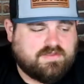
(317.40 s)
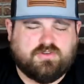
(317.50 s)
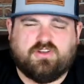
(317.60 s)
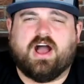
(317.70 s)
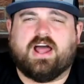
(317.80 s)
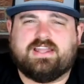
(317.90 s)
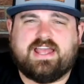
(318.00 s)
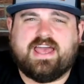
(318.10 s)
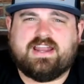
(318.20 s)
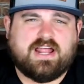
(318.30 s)
if you're not a
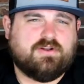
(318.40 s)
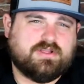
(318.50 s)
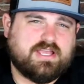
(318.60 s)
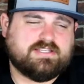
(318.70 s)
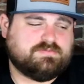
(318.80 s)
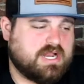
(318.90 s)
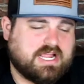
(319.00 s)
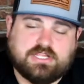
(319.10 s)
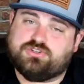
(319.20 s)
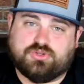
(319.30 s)
dad, I don't guess, but
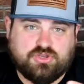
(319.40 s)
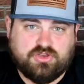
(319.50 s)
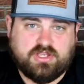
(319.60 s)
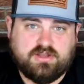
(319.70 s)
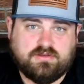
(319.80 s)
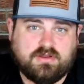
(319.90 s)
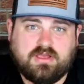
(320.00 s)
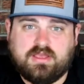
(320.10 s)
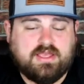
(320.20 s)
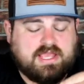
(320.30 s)
I guess you could.
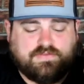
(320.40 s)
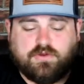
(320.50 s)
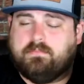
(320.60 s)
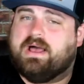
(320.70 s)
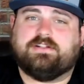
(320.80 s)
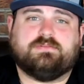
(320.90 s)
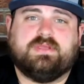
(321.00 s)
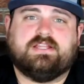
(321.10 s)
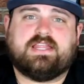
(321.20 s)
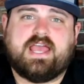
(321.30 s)
If you're about to
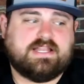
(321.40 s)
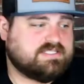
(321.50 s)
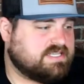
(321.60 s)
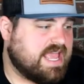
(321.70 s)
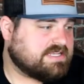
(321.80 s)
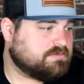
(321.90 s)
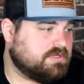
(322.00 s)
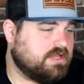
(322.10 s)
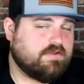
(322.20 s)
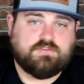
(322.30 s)
be a dad, snag
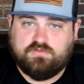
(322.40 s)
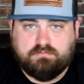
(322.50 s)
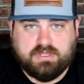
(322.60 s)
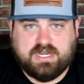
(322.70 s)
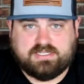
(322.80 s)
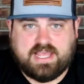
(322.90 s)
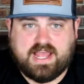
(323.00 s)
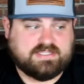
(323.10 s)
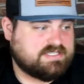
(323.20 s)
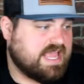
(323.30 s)
some gear. If you've been a
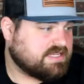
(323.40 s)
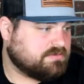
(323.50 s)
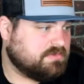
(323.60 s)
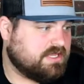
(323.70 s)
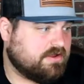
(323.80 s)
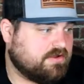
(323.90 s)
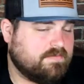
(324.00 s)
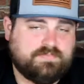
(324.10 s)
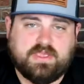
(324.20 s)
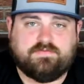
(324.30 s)
dad, snag some gear.
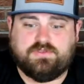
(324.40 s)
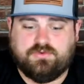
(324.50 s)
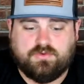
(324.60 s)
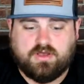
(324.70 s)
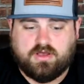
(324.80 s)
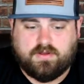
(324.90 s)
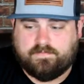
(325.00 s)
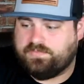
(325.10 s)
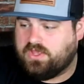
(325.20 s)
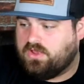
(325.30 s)
If you
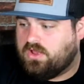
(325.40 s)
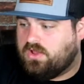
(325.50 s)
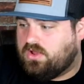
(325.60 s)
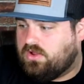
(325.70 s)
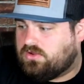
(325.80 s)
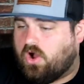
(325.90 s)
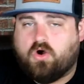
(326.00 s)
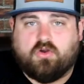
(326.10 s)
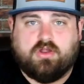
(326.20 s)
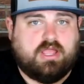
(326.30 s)

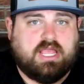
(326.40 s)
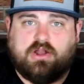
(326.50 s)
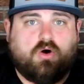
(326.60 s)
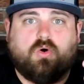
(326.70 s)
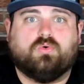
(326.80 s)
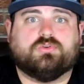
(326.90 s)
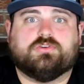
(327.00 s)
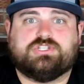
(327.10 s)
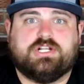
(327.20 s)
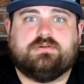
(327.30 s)
are an
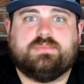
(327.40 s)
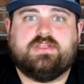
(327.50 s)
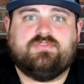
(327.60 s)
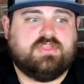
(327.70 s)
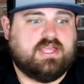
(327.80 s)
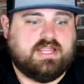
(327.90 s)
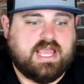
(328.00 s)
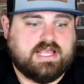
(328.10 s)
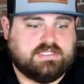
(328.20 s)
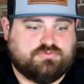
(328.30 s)
older gentleman that
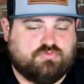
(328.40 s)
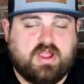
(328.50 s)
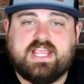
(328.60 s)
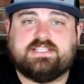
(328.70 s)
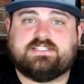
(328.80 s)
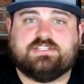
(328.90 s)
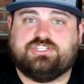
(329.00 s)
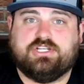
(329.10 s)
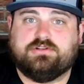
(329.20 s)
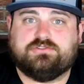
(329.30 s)
has
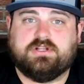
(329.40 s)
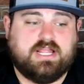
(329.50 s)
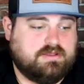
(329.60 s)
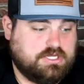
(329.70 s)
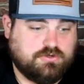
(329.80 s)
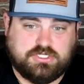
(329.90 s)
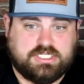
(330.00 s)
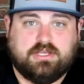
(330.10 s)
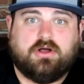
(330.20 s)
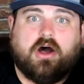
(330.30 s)
raised children and you
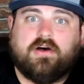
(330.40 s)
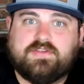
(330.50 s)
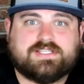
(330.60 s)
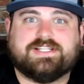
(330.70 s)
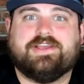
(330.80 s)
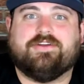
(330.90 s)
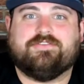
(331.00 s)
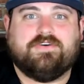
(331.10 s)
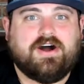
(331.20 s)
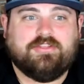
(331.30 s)
still obviously are
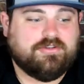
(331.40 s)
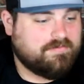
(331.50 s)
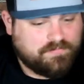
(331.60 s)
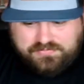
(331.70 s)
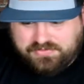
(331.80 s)
a father,